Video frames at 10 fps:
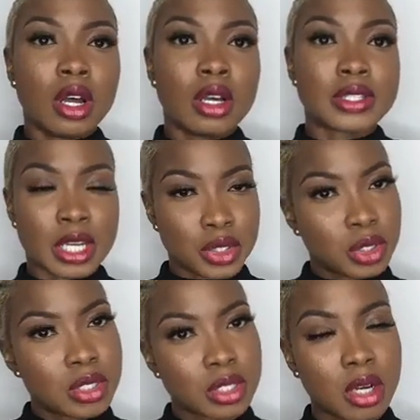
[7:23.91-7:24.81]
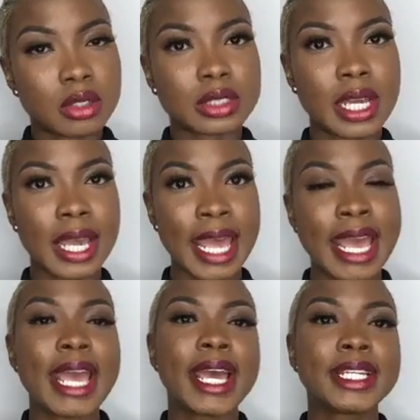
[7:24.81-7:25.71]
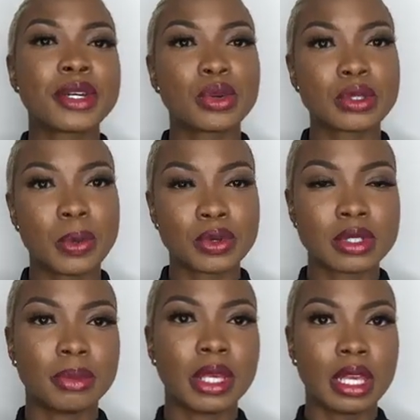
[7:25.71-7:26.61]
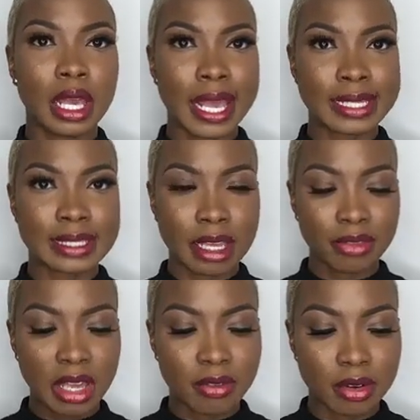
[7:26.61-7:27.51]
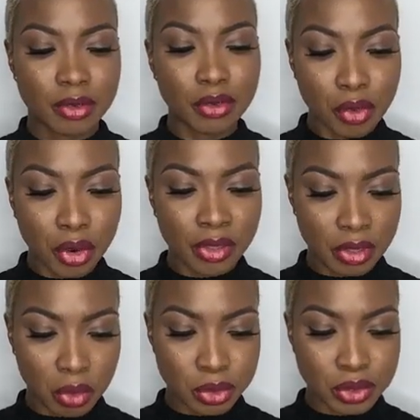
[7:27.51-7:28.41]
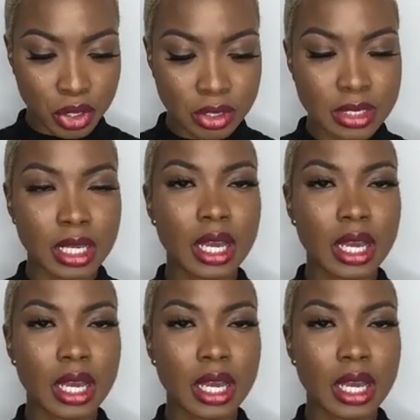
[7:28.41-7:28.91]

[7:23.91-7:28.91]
sexual assault, and it was supposed to be a safe haven for those girls.